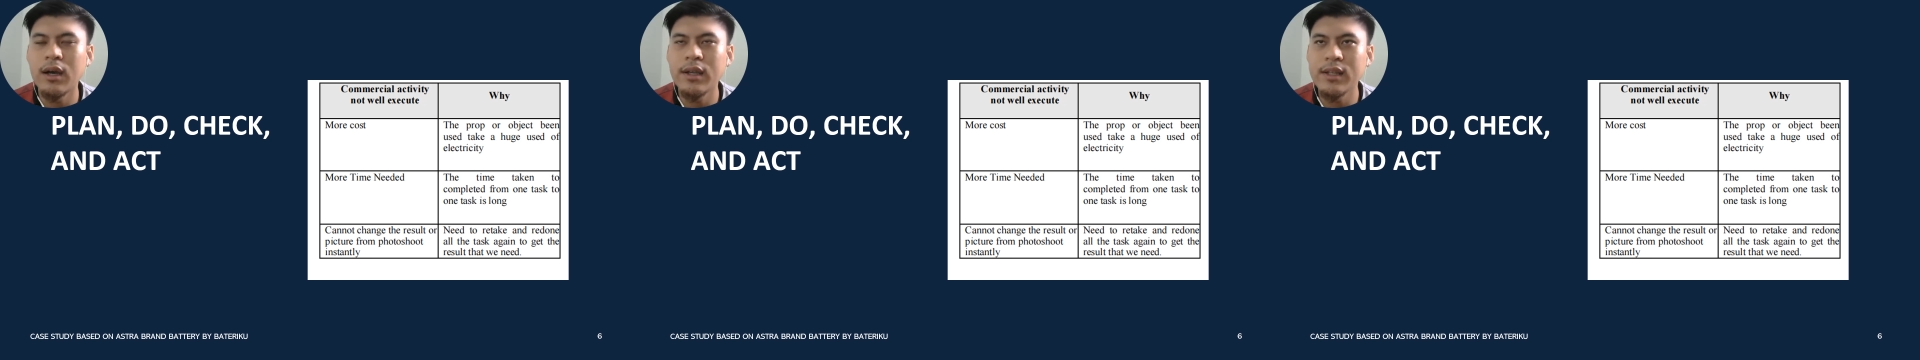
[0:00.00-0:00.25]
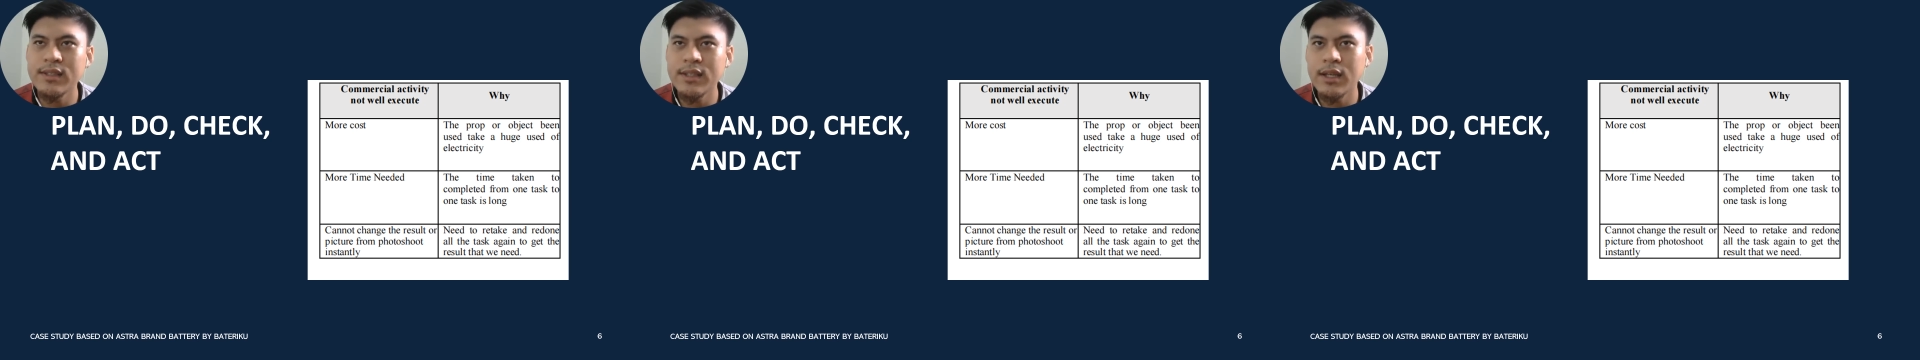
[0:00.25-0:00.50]

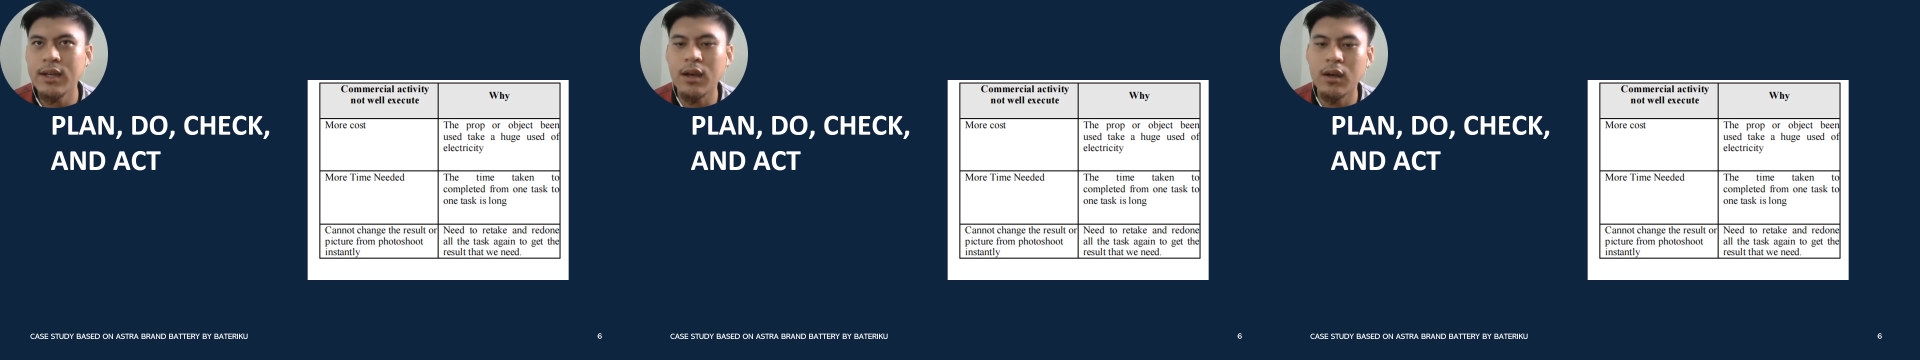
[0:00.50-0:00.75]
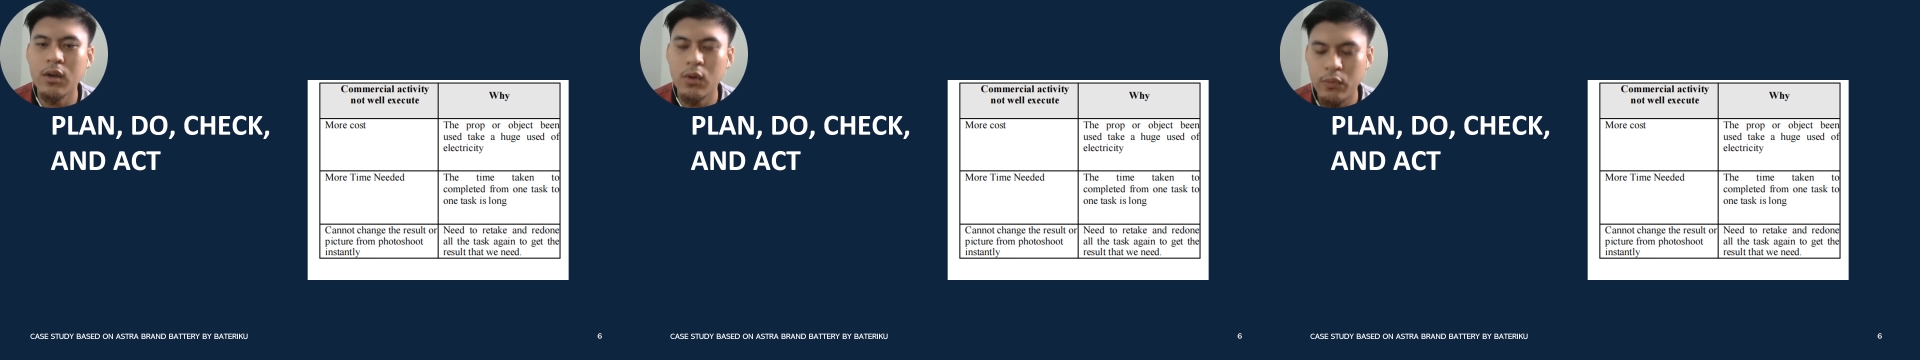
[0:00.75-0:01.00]
instant lah
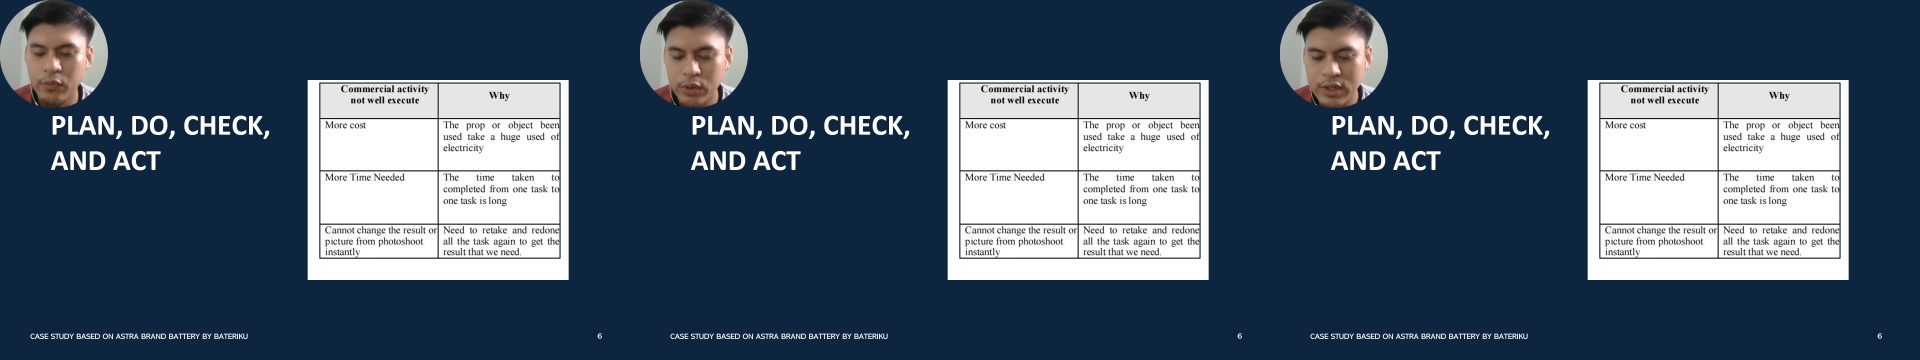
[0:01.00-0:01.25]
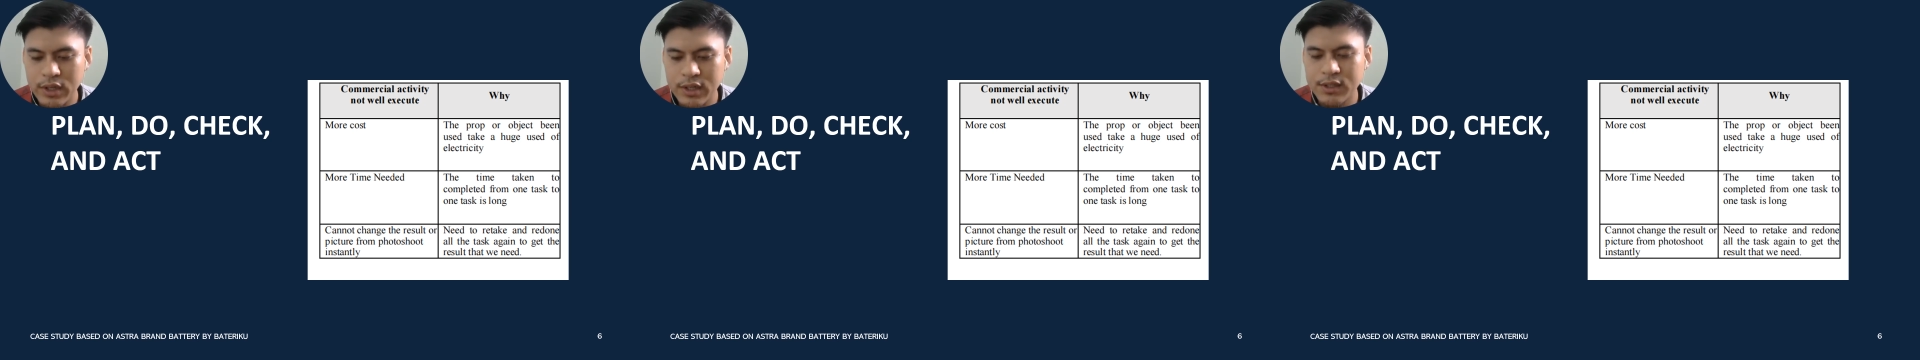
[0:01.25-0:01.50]

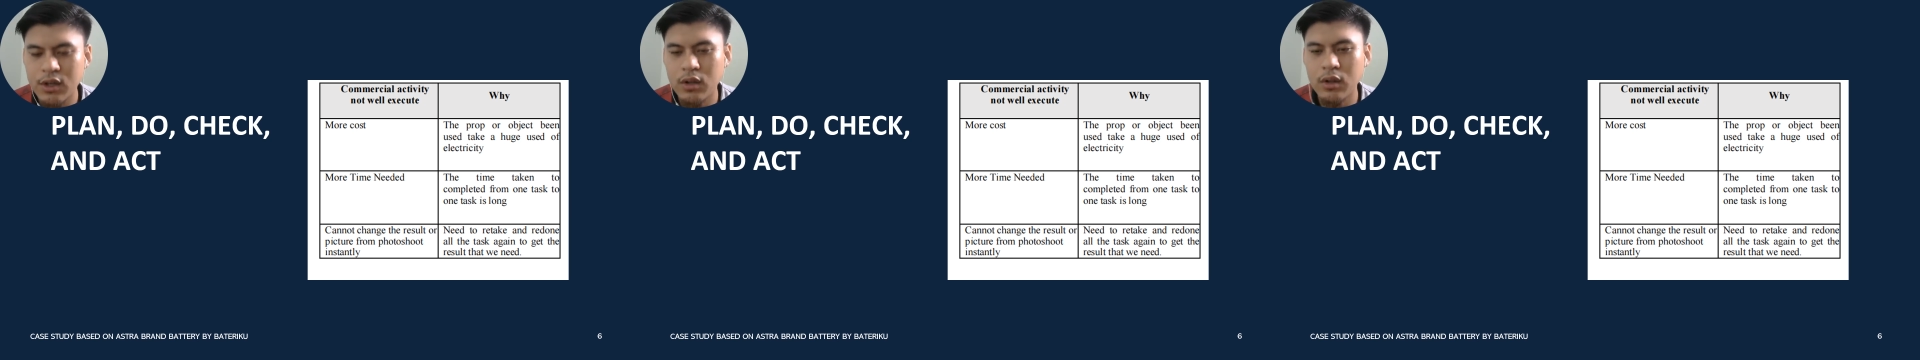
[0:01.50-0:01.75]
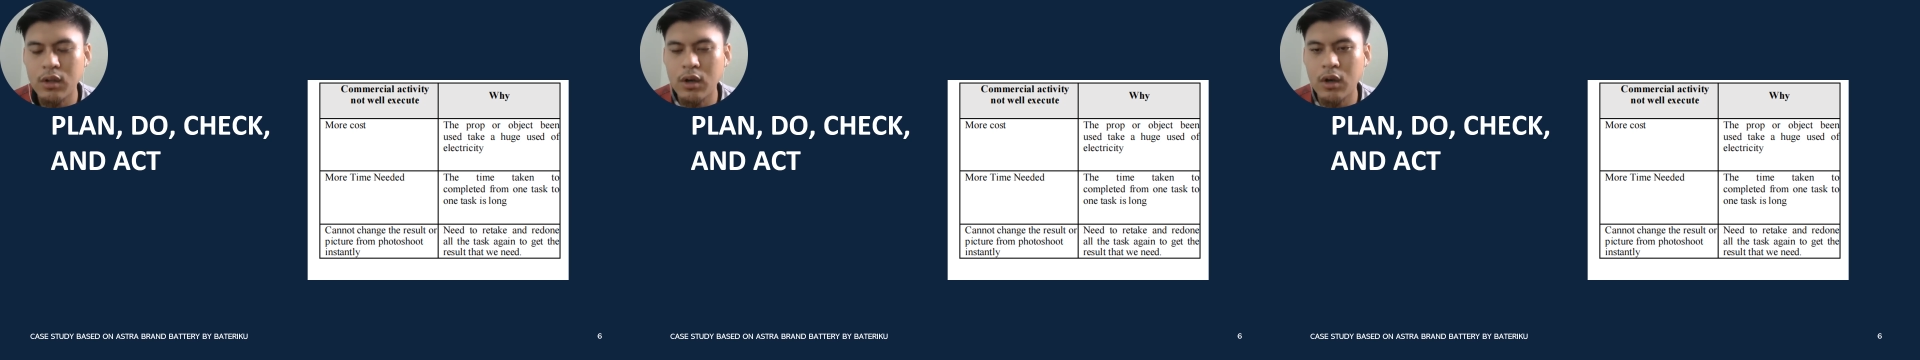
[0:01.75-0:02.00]
for the
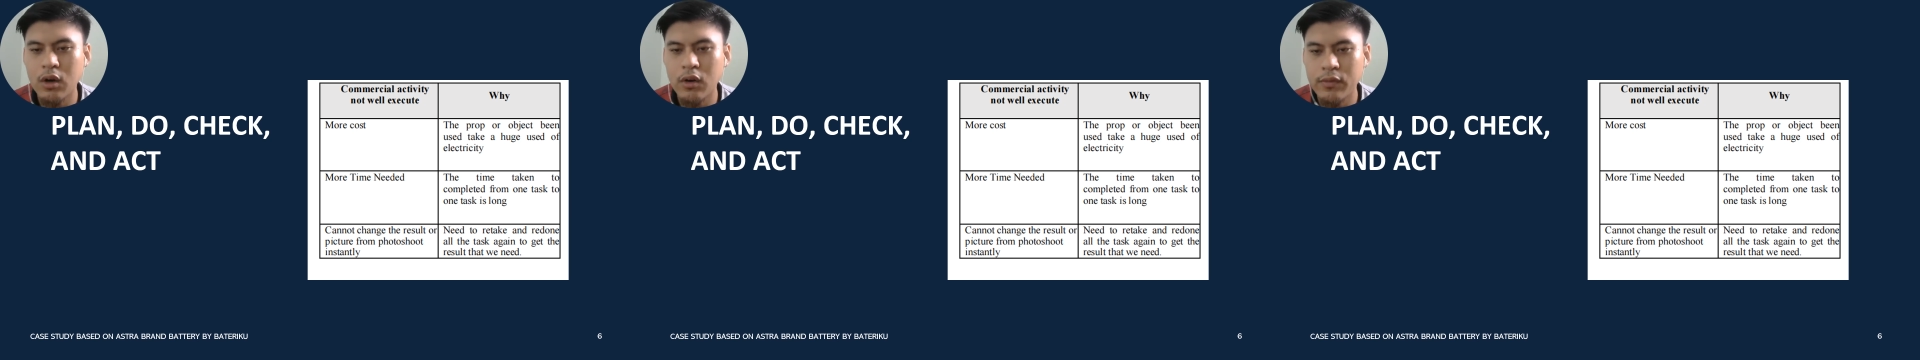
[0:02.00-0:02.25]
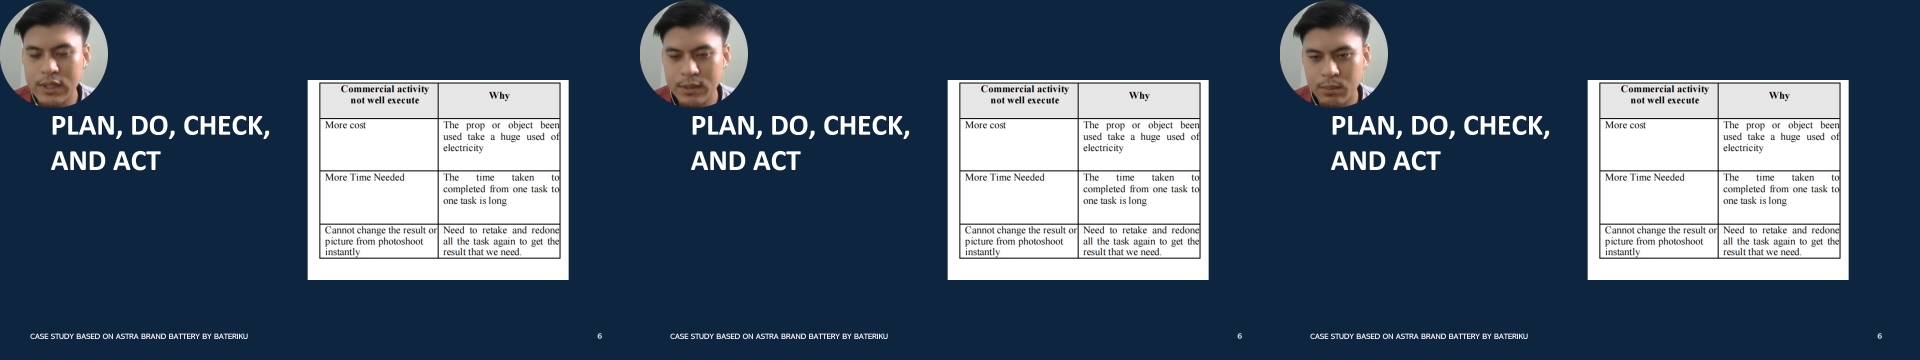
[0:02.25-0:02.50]
result
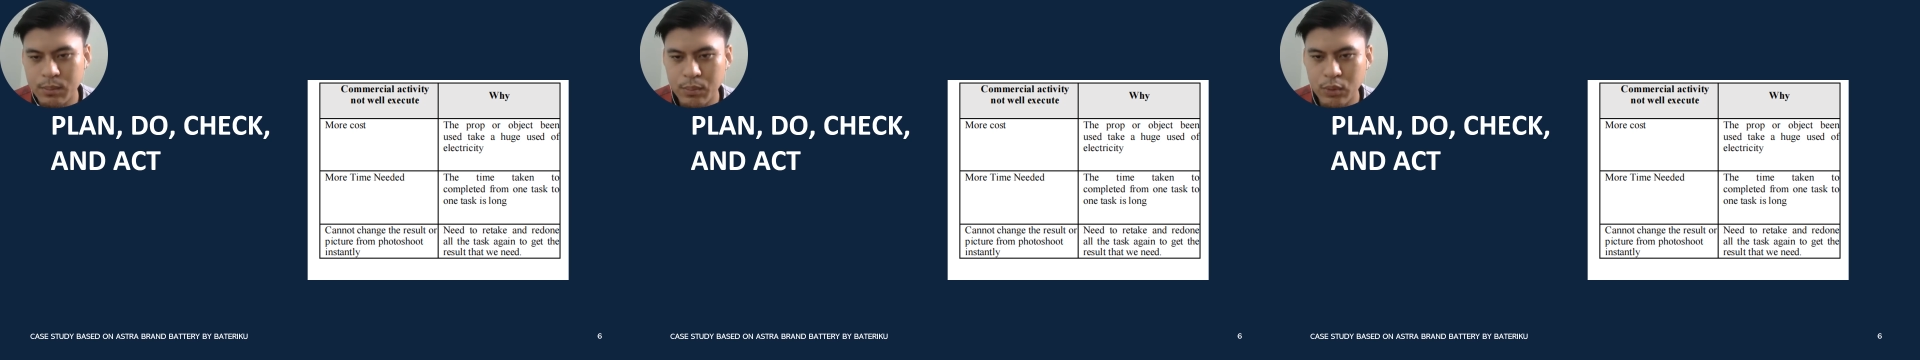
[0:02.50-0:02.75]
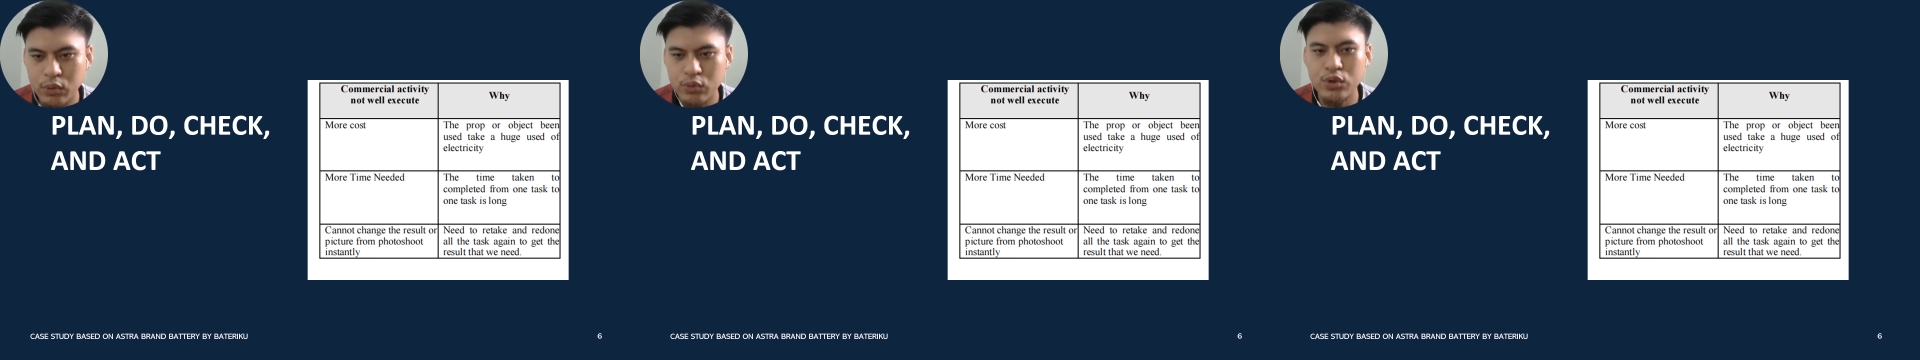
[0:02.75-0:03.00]
of the photo